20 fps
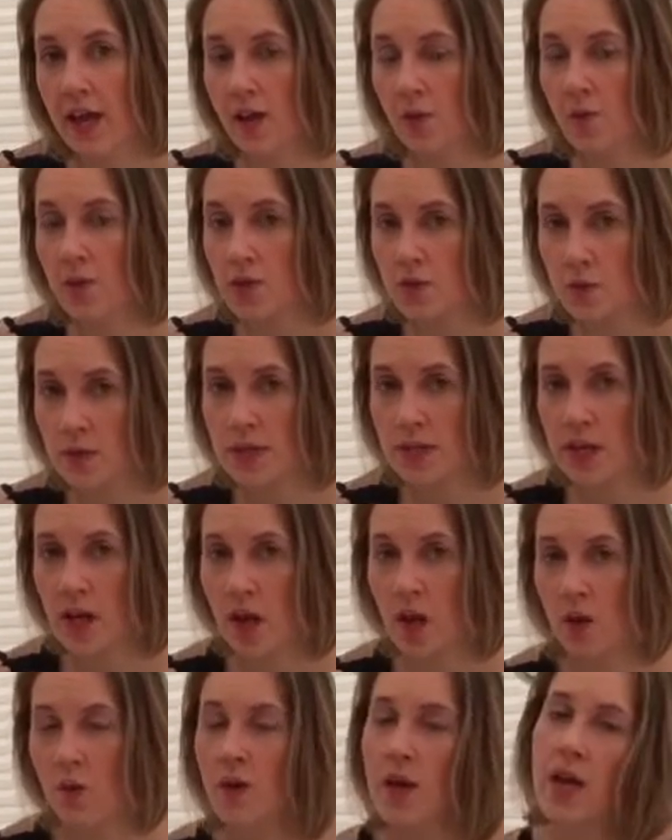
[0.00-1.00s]
here which we
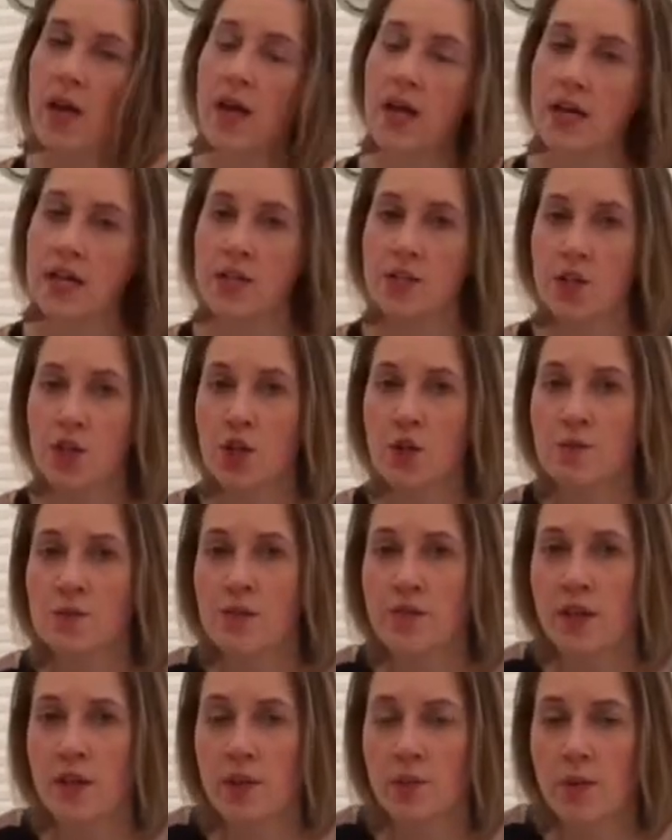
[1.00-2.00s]
know in terms
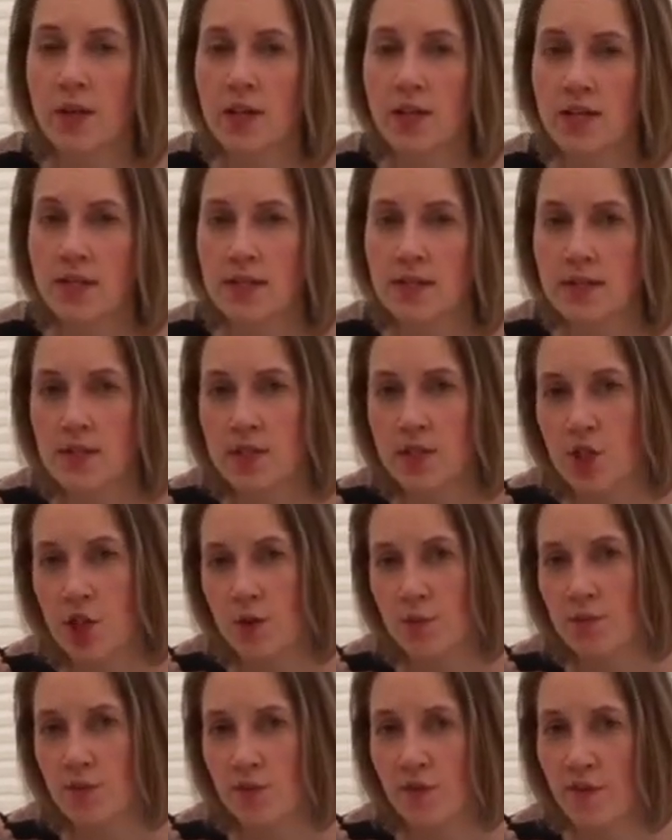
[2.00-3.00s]
of ingredients, in
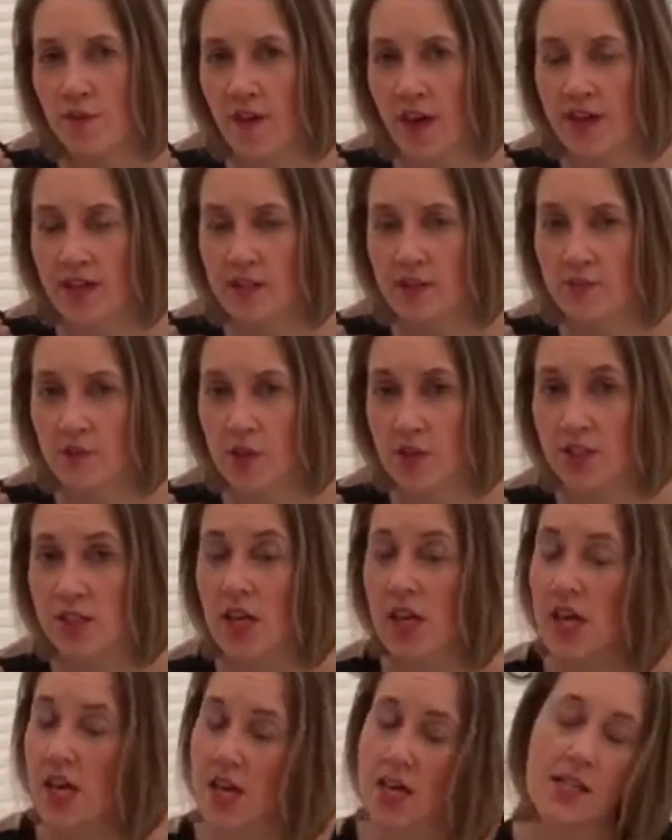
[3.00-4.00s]
terms of effectiveness,